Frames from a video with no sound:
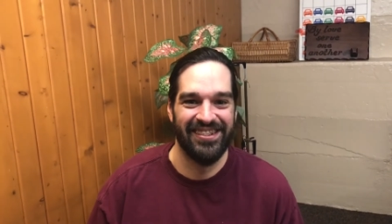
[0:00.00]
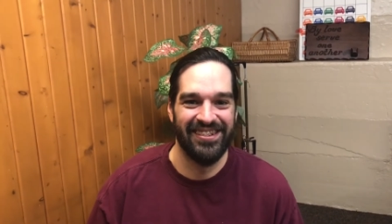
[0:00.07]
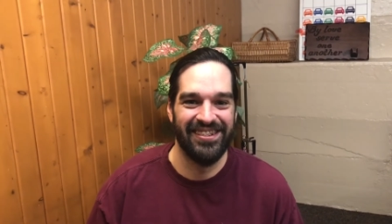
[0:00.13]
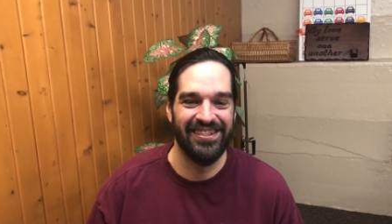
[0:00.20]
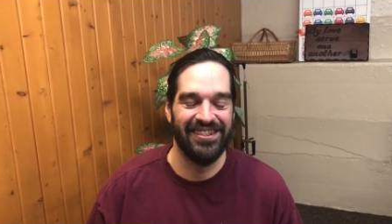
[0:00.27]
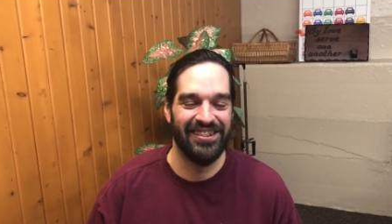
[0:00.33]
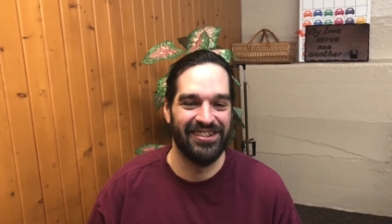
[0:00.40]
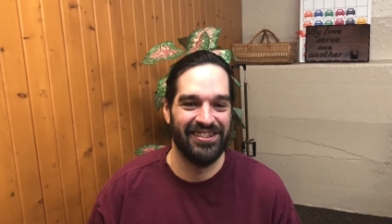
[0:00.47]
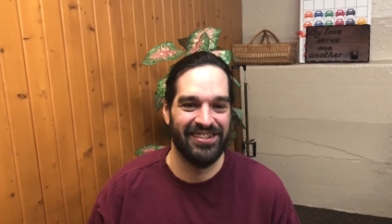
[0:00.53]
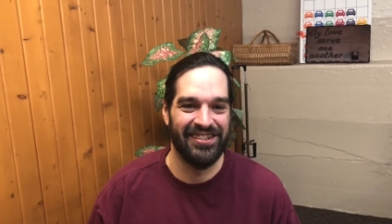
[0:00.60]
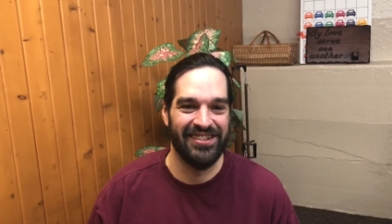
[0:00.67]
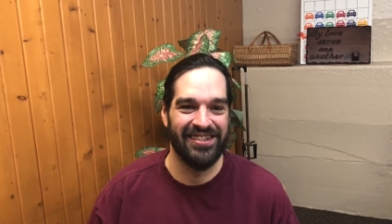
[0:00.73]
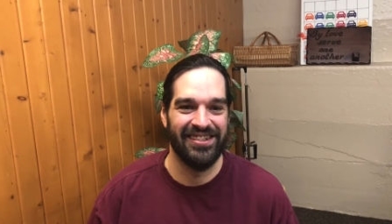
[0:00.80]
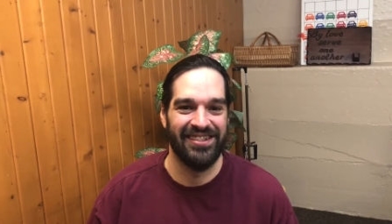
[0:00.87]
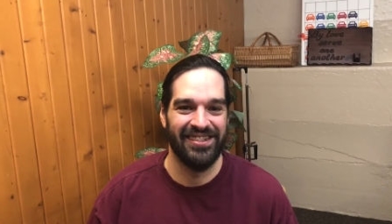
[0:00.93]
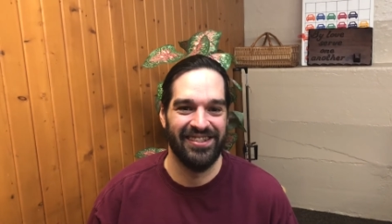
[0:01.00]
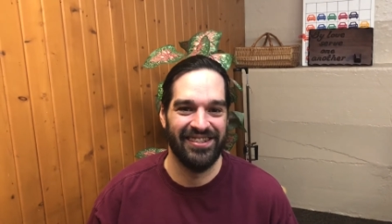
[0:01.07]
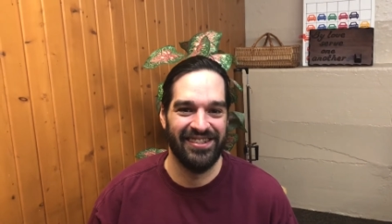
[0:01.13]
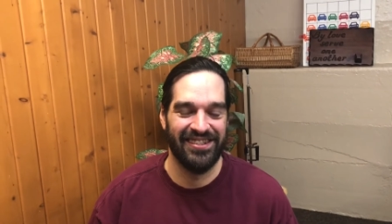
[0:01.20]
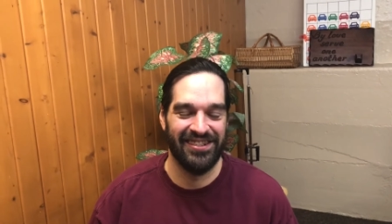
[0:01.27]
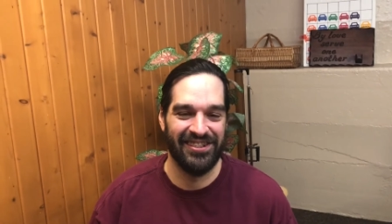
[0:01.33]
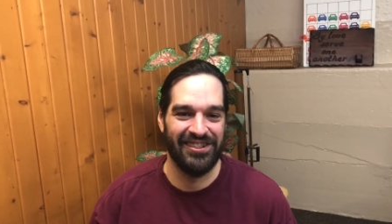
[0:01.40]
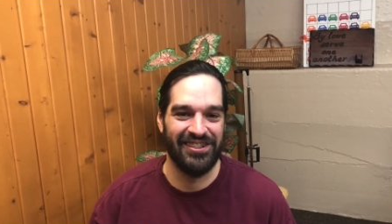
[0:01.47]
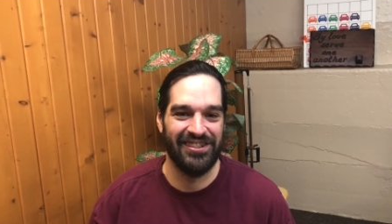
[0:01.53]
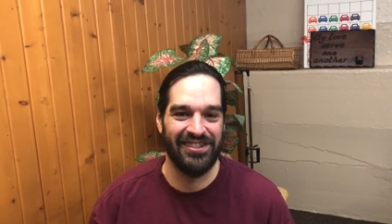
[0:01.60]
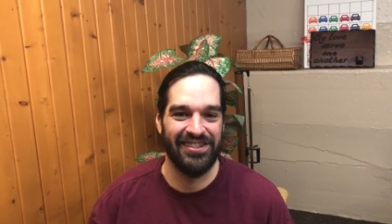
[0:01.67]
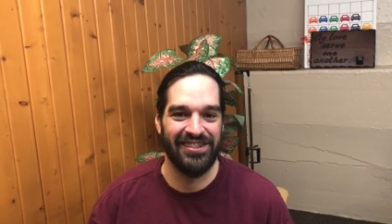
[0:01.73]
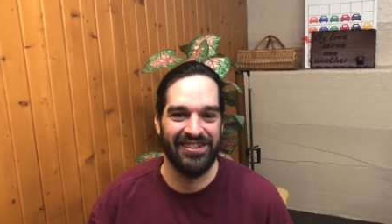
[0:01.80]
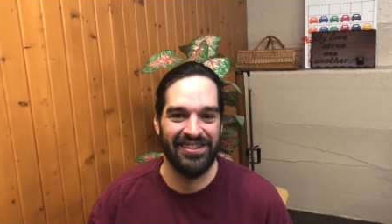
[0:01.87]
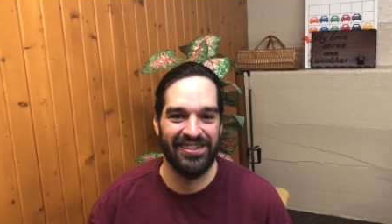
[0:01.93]
Uh, what is your
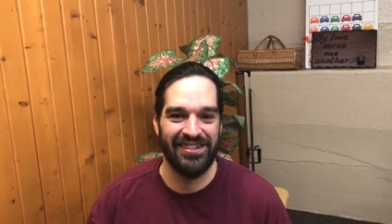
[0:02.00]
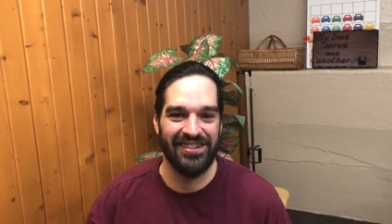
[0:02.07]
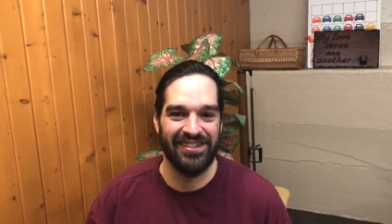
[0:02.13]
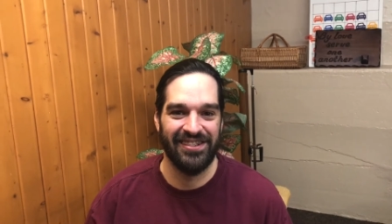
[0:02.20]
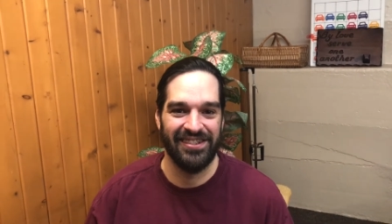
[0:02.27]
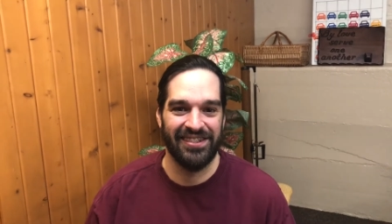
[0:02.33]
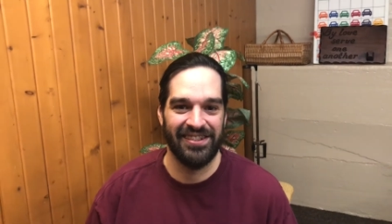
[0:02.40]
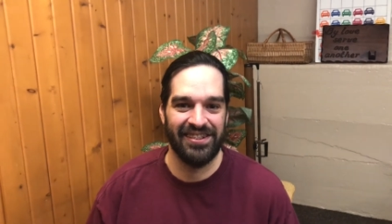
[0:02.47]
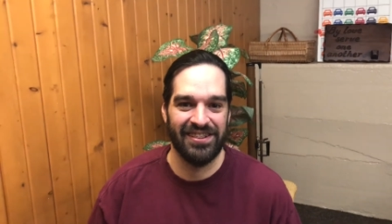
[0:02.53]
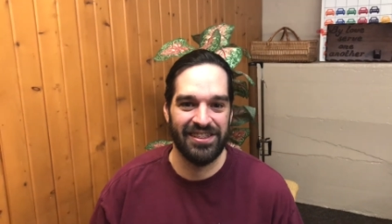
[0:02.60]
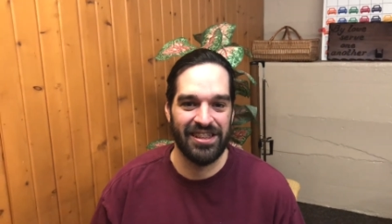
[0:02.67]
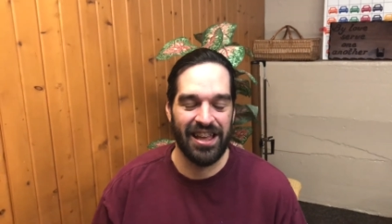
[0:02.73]
next big thing?